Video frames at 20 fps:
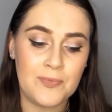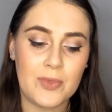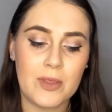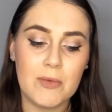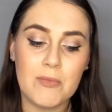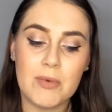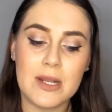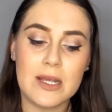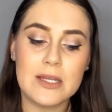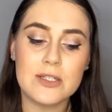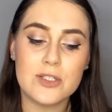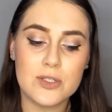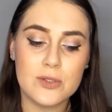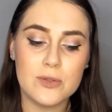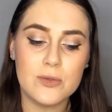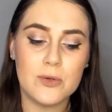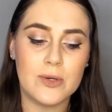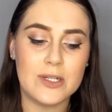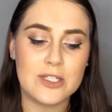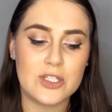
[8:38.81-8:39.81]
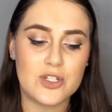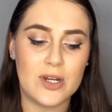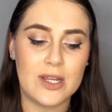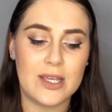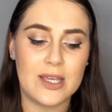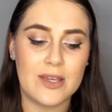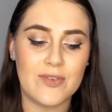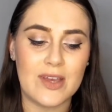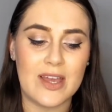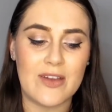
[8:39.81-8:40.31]
But I do always try and
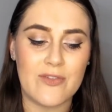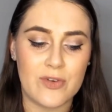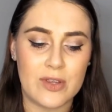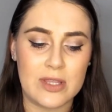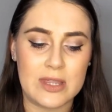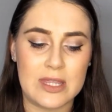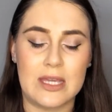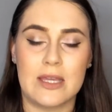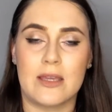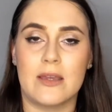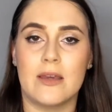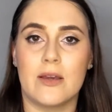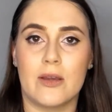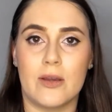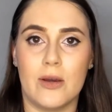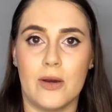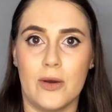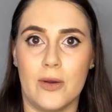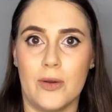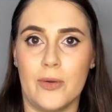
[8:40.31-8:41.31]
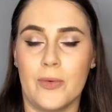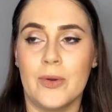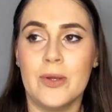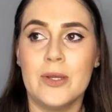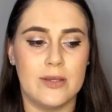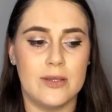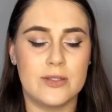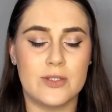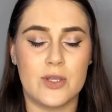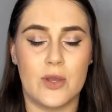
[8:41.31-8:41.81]
give everything a go.
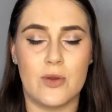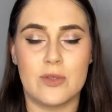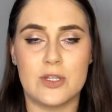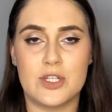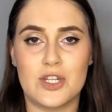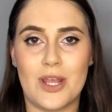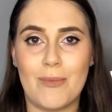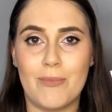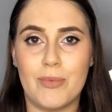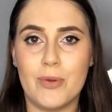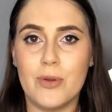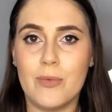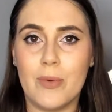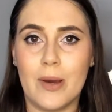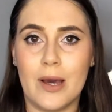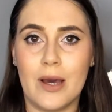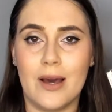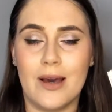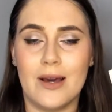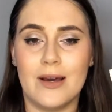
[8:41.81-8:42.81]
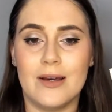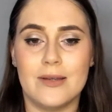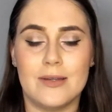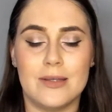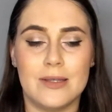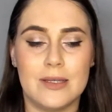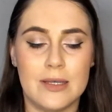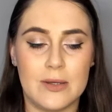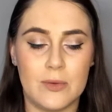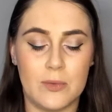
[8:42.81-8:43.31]
So the shampoo bar
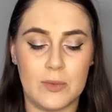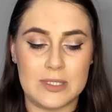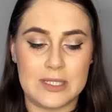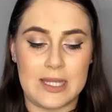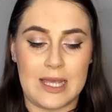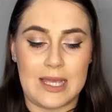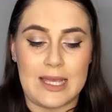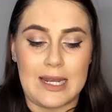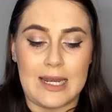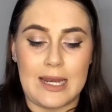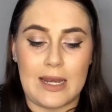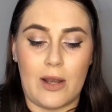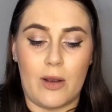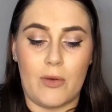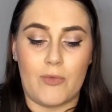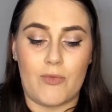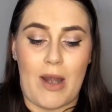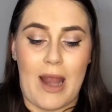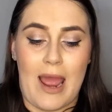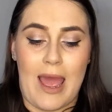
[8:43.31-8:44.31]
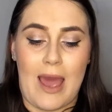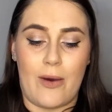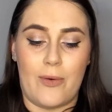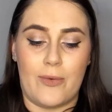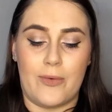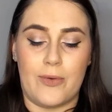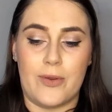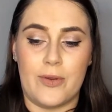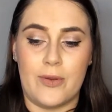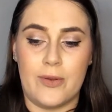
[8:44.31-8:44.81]
was like a little
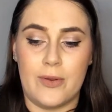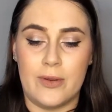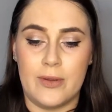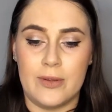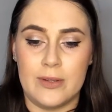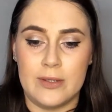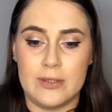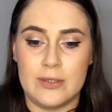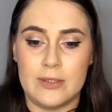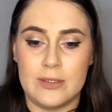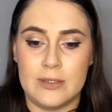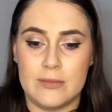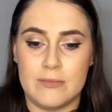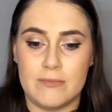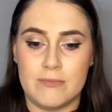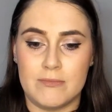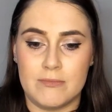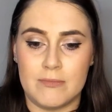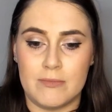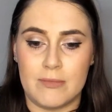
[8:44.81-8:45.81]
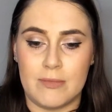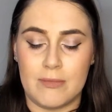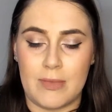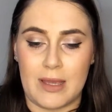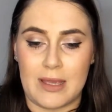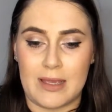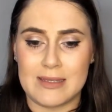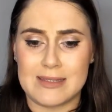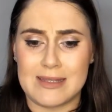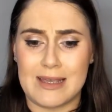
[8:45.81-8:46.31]
round, I
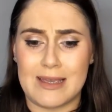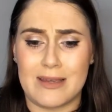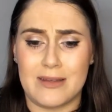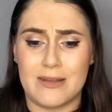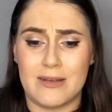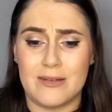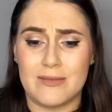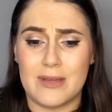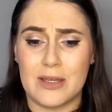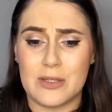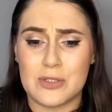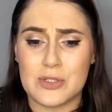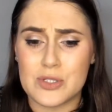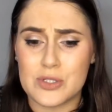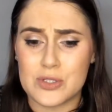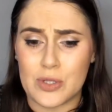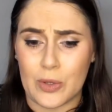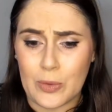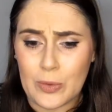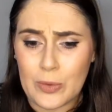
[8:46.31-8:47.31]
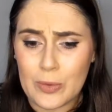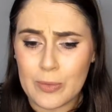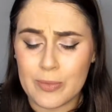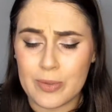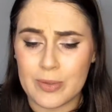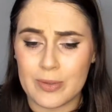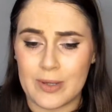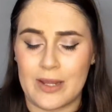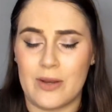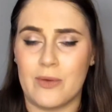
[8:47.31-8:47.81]
guess like a soap.
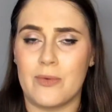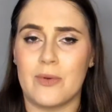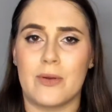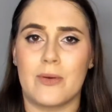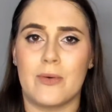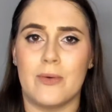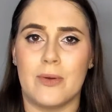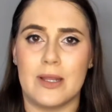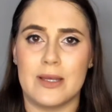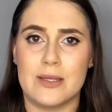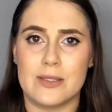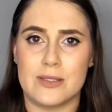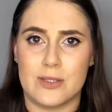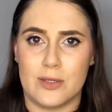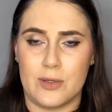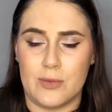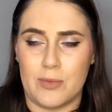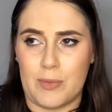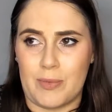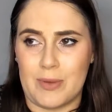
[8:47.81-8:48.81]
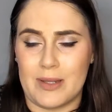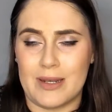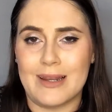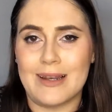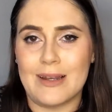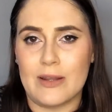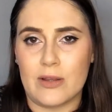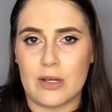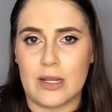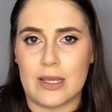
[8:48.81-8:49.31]
I don't want to call it a soap, but it
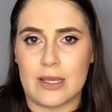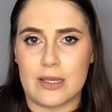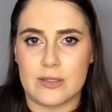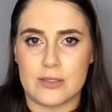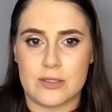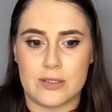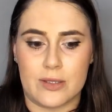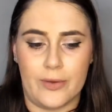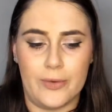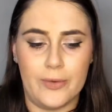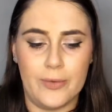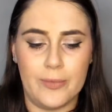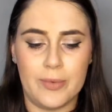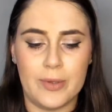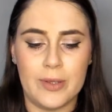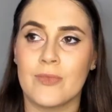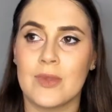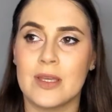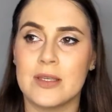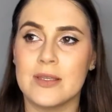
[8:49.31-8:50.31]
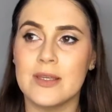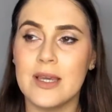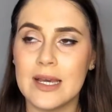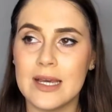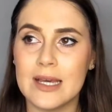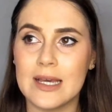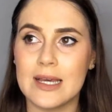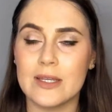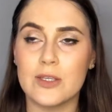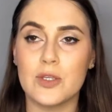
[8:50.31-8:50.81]
looked like a soap.
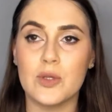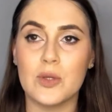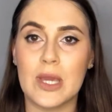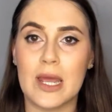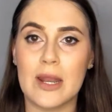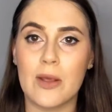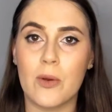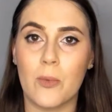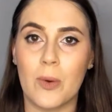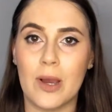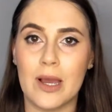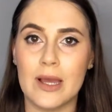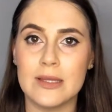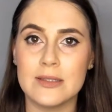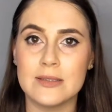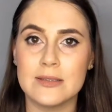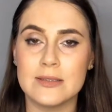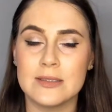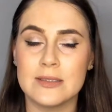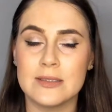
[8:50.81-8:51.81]
Yeah, you get it wet.